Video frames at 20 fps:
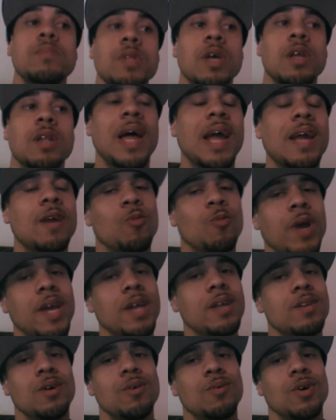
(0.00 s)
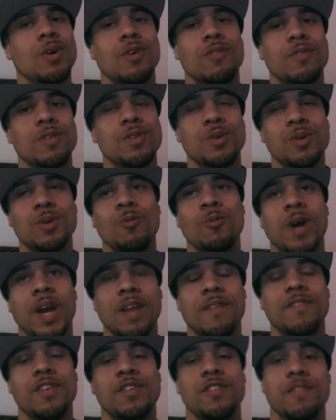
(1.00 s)
Lightweight, don't overdo the
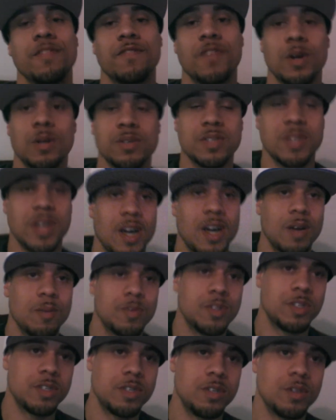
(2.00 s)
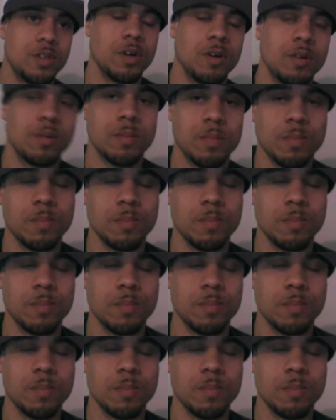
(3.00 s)
weight if it's your first time, just, you know.